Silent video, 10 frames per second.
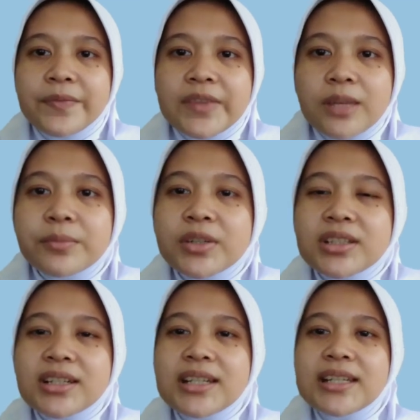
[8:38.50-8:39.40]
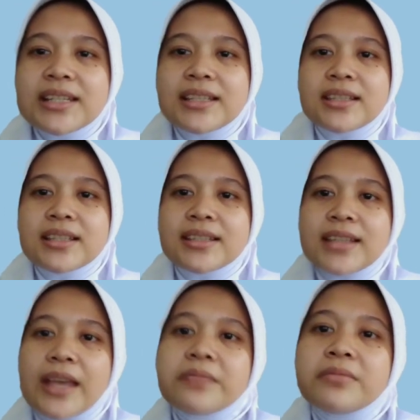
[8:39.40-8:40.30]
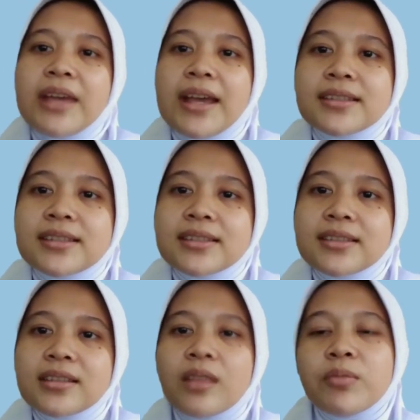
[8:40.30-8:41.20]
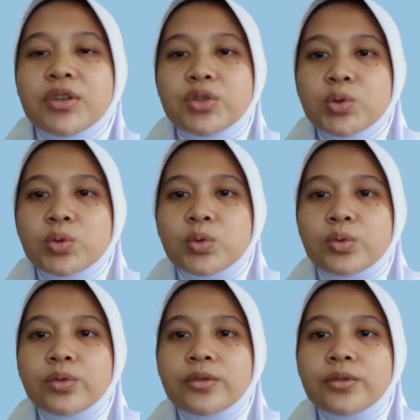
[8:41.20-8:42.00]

Number 3 is the same as number 2.